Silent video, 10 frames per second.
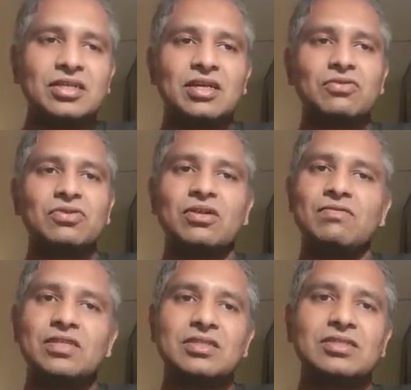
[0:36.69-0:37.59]
I was
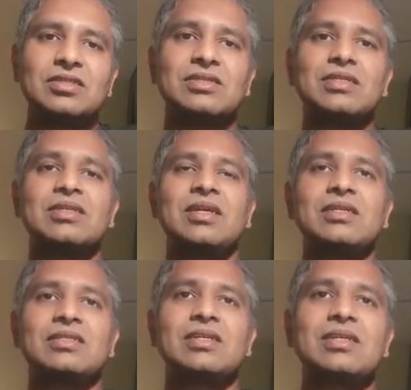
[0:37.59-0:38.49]
always interested in
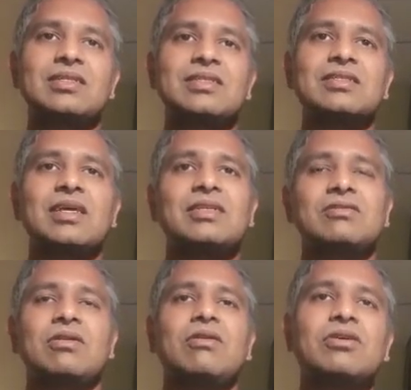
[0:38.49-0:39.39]
understanding the science
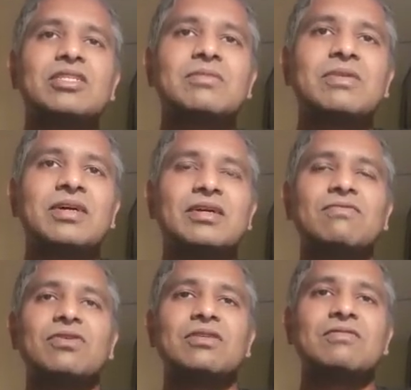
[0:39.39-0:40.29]
or logic behind
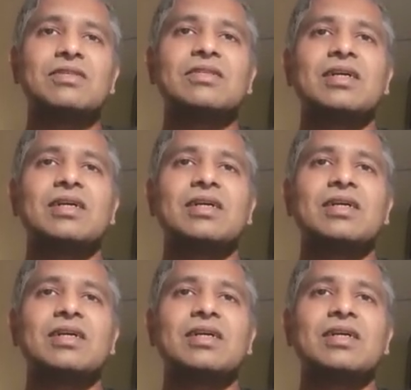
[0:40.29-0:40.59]
whatever